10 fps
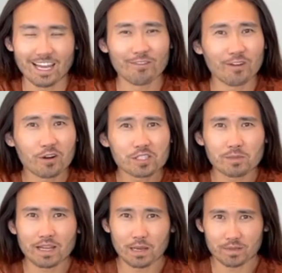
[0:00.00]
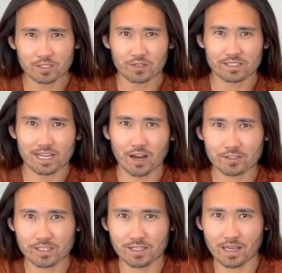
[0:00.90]
Hey folks, my name is Chris at
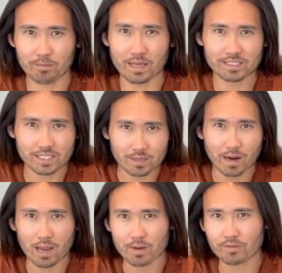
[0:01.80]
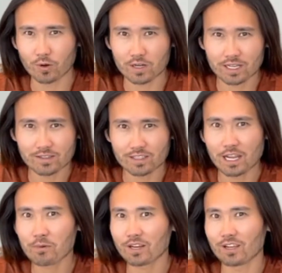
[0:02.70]
Hauseit, based here in Miami, Florida.
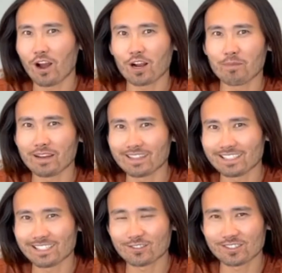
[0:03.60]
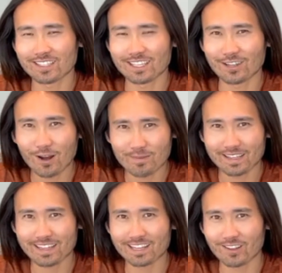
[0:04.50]
Today we're going to talk about this interesting
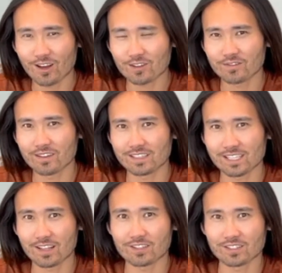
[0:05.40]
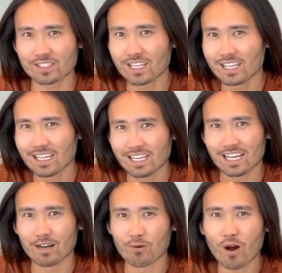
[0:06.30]
topic that a lot of uh, sellers
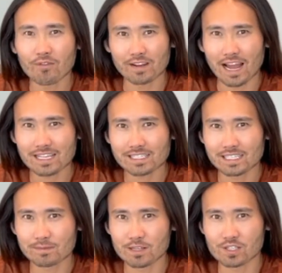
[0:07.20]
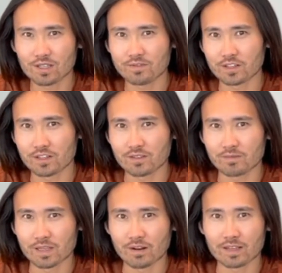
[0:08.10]
uh, will often ask, especially if they're
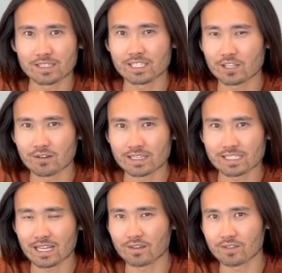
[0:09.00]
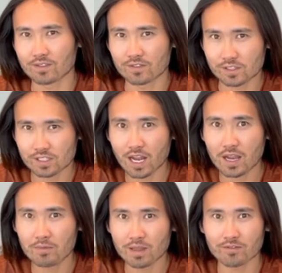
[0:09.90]
you know considering selling for the first
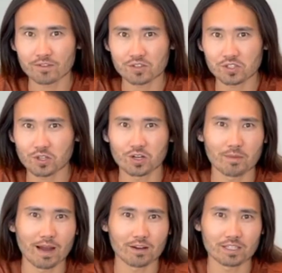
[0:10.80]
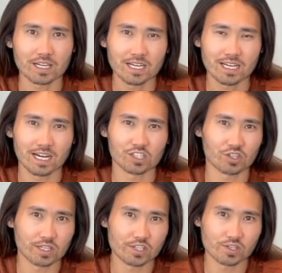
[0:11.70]
time. They first learn about uh,
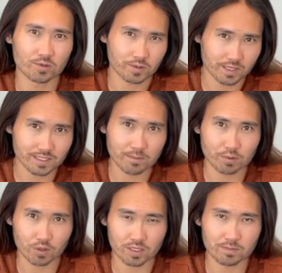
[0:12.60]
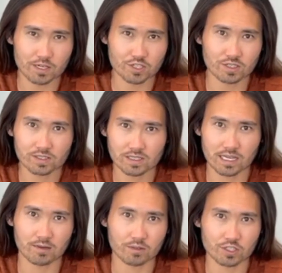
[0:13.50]
traditional real estate broker commissions,
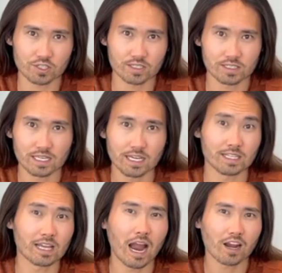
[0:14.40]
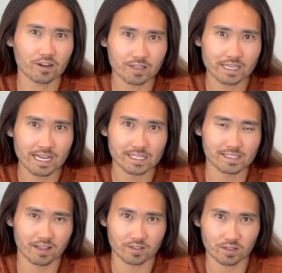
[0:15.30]
uh, which is entirely a
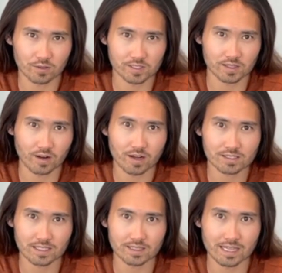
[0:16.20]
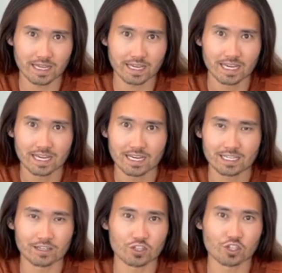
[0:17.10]
seller closing cost, and they
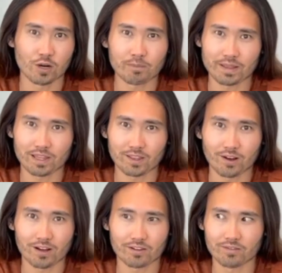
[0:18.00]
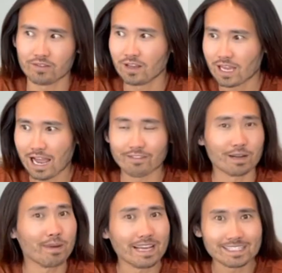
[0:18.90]
you know jump at the thought of having
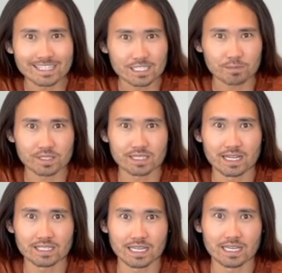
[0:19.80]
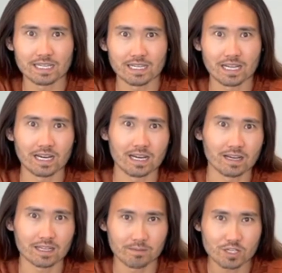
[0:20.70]
to pay 6% in uh,
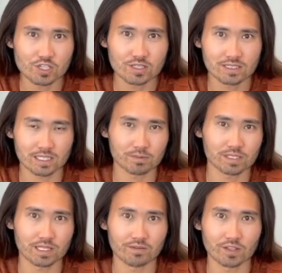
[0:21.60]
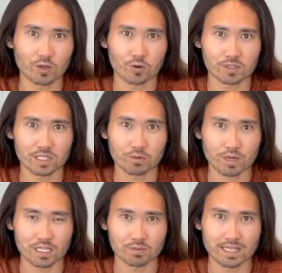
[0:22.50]
commission, 6% of the total sale
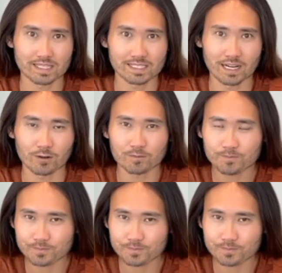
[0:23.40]
price when they sell.